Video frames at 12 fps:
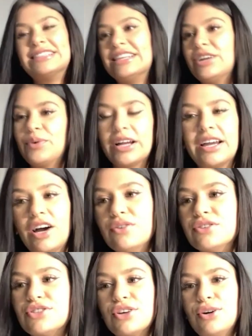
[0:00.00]
didn't work
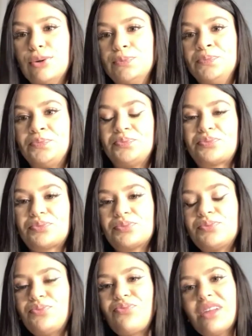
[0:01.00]
out. So
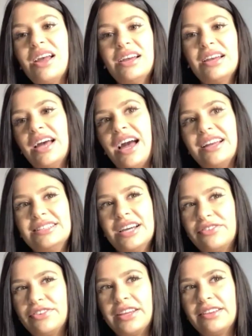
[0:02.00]
I
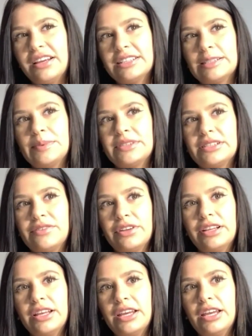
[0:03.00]
definitely think
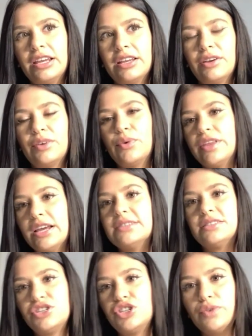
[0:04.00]
specifically with his
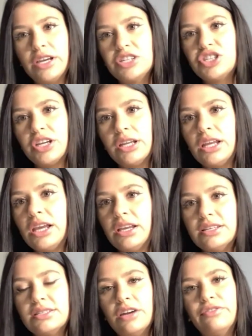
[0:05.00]
situation,
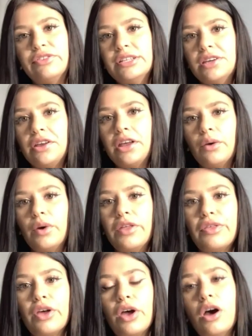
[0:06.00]
he's definitely dealing with
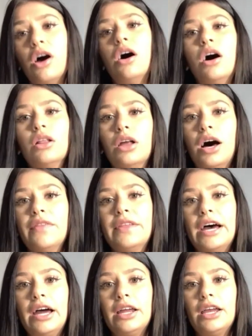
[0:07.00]
a lot
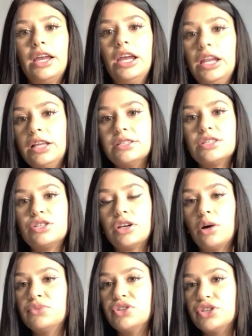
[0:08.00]
that he needs to
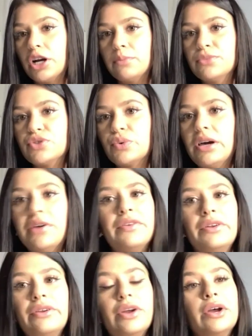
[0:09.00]
come to terms with,
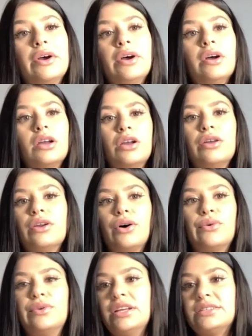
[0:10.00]
and
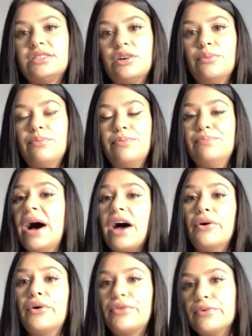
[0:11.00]
needs to
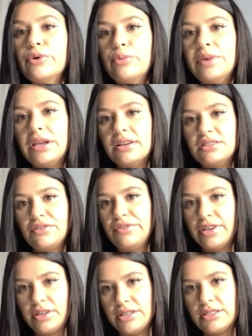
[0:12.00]
battle through because of
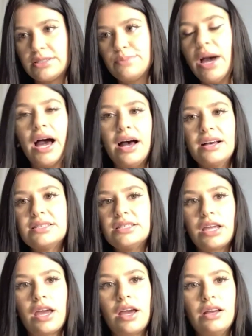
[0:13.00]
his past.
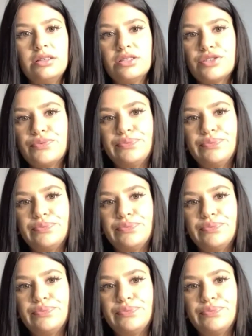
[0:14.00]
And